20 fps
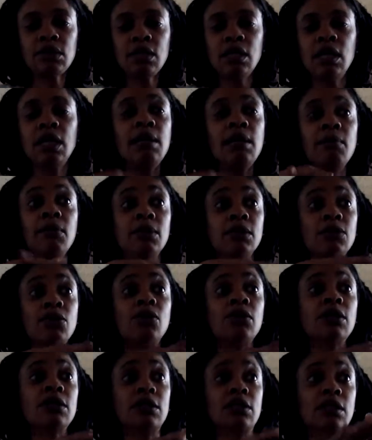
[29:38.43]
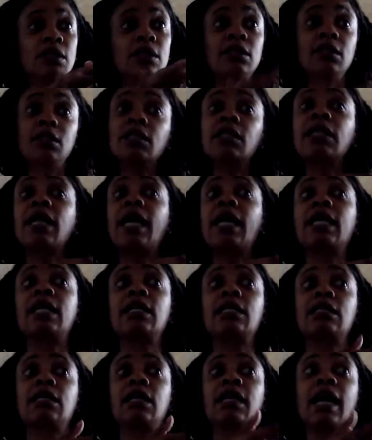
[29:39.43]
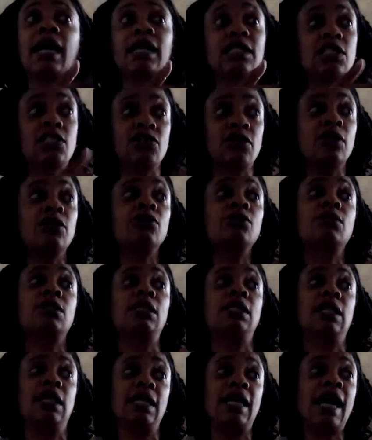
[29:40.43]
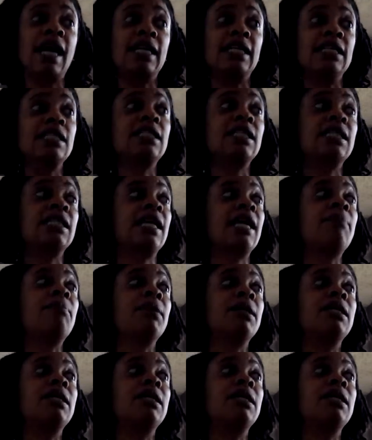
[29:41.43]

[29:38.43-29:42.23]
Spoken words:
And it's going to still look like a lot of struggles and a lot of this and that,